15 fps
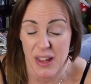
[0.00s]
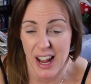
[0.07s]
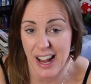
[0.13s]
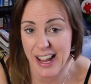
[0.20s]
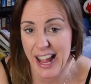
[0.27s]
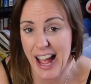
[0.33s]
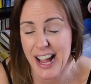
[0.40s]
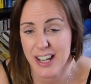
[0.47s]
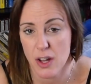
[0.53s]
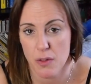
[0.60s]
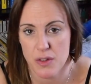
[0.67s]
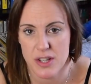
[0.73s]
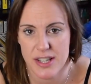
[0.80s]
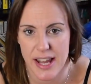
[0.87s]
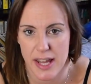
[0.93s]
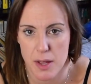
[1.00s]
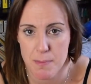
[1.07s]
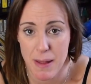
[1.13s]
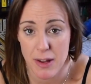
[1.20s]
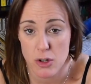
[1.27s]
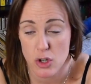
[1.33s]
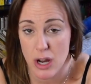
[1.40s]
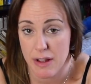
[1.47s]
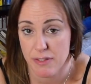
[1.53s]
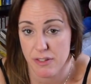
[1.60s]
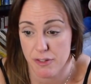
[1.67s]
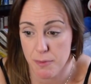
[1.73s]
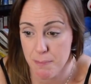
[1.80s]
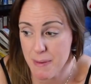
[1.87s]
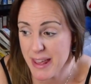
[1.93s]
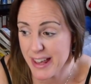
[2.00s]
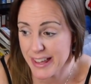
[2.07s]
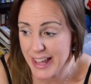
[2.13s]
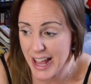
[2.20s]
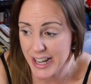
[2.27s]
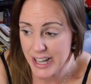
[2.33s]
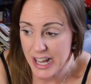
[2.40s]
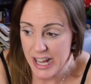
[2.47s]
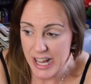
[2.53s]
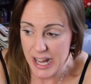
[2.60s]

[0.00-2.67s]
I had it on the Sega Mega Drive, and for me again,